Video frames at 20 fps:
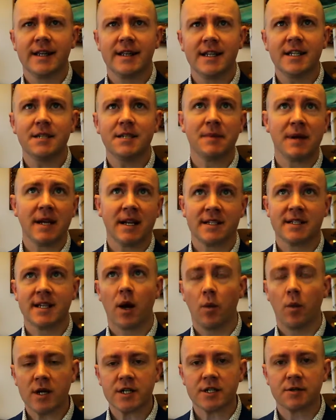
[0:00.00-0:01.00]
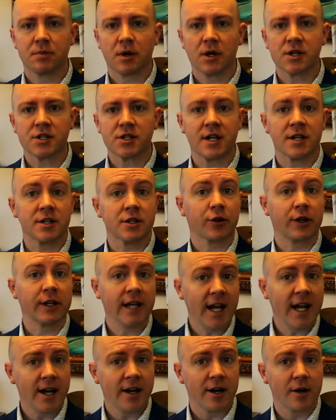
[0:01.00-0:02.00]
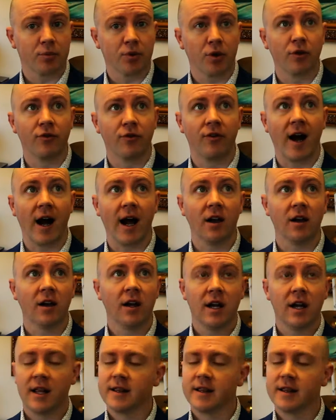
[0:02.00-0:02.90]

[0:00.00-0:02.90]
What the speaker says: This means that once a person has created a profile,